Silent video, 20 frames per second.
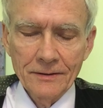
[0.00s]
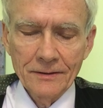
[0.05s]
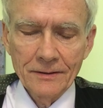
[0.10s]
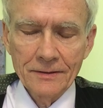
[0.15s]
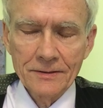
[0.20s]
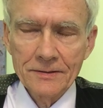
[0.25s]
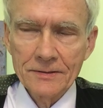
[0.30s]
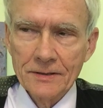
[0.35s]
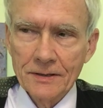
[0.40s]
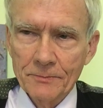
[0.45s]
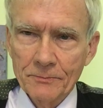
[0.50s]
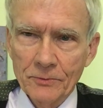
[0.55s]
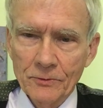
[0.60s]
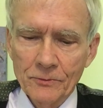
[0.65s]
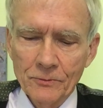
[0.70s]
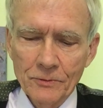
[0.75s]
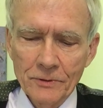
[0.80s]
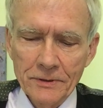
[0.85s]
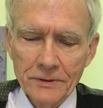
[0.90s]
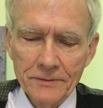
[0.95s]
Example
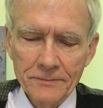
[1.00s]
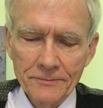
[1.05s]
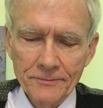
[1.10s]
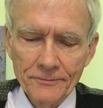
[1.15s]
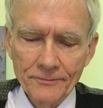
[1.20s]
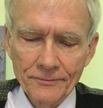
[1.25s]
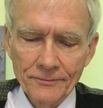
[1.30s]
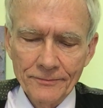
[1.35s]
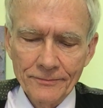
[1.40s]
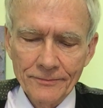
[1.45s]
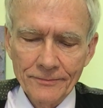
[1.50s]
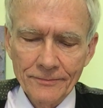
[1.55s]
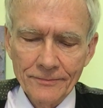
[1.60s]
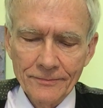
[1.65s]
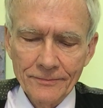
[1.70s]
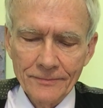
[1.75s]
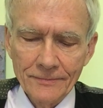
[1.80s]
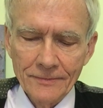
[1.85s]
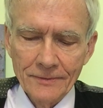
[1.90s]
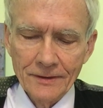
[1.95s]
1
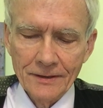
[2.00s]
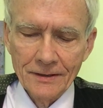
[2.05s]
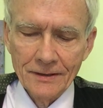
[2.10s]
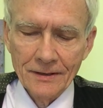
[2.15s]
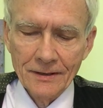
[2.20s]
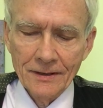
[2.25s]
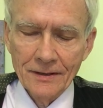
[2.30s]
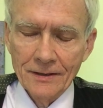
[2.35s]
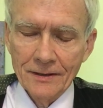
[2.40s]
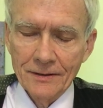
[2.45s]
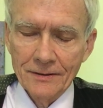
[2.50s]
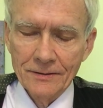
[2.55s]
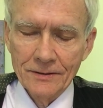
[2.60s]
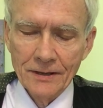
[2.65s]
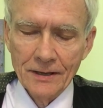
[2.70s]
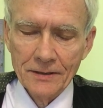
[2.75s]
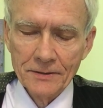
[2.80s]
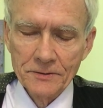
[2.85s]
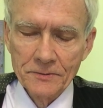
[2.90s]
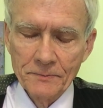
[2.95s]

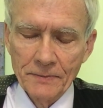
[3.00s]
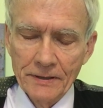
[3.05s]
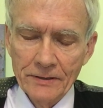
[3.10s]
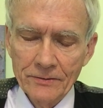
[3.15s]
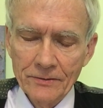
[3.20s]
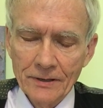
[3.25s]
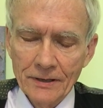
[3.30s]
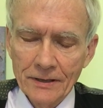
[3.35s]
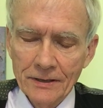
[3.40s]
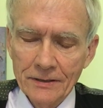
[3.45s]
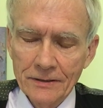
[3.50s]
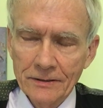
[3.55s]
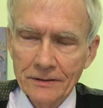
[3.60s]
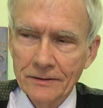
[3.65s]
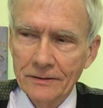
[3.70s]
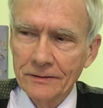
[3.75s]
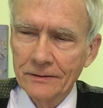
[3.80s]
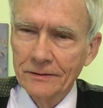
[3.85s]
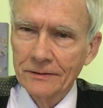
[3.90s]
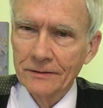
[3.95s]
Taxpayer
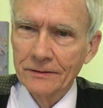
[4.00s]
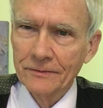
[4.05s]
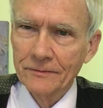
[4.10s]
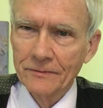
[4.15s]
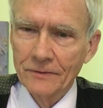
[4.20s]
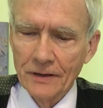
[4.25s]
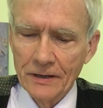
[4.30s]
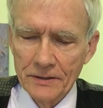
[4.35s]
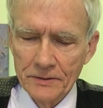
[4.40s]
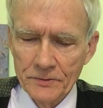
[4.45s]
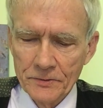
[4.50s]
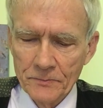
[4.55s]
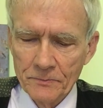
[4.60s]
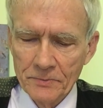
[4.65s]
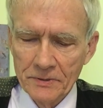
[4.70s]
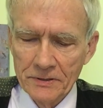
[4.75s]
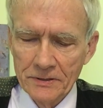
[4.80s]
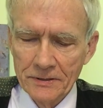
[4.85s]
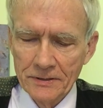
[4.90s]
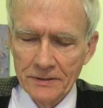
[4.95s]
A invites
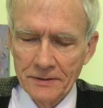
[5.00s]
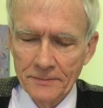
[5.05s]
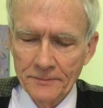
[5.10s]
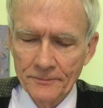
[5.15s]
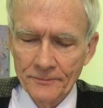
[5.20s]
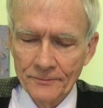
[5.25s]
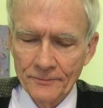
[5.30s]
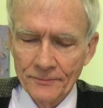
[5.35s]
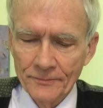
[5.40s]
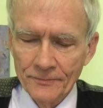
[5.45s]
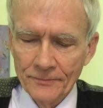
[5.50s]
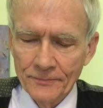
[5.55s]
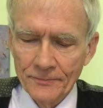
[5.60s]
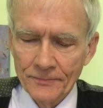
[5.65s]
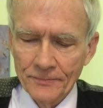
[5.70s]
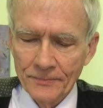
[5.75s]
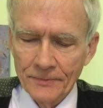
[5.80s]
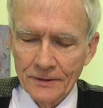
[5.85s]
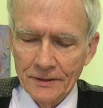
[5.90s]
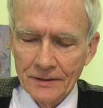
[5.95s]
B,
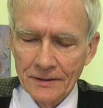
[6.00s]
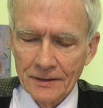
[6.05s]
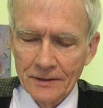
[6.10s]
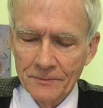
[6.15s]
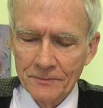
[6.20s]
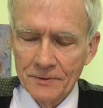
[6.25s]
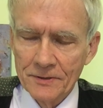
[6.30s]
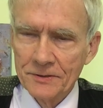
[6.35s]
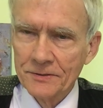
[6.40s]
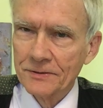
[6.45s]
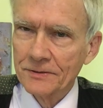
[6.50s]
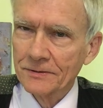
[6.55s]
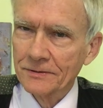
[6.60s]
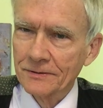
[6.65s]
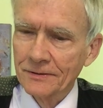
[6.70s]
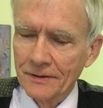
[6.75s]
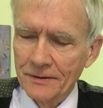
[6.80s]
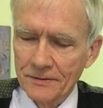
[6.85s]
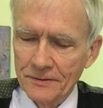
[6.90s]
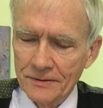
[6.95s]
a business
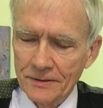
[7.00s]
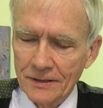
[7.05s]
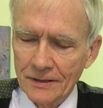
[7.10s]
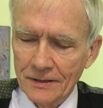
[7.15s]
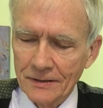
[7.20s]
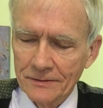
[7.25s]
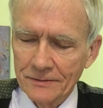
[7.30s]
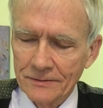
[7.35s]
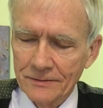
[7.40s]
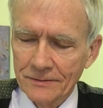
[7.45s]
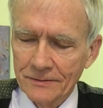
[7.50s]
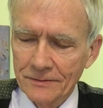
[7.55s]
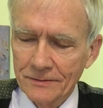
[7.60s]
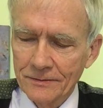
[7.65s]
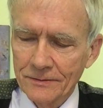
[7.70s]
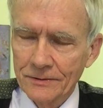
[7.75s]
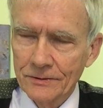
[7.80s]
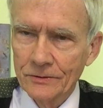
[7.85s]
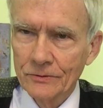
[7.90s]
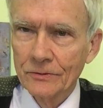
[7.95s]
contact,
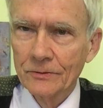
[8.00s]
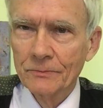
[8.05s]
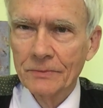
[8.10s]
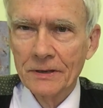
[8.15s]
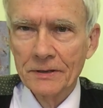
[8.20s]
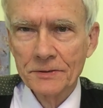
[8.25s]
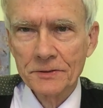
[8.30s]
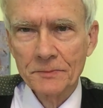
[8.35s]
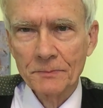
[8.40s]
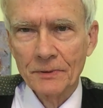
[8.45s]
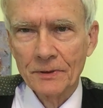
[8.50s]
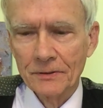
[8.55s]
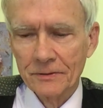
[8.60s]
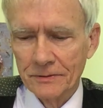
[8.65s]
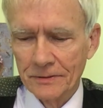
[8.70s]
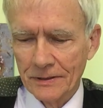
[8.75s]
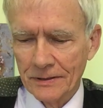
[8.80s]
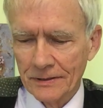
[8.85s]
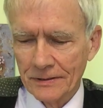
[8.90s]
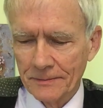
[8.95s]
to a
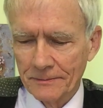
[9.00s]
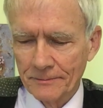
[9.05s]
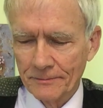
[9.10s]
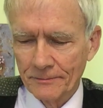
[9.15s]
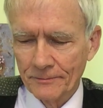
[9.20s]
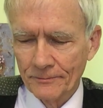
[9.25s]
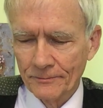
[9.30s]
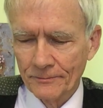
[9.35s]
baseball game.